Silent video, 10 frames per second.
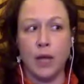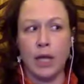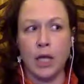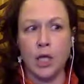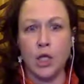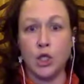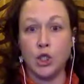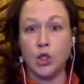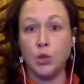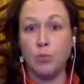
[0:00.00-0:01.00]
like
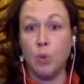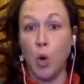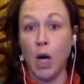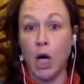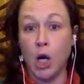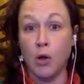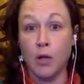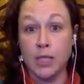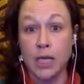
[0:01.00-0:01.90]
do more all the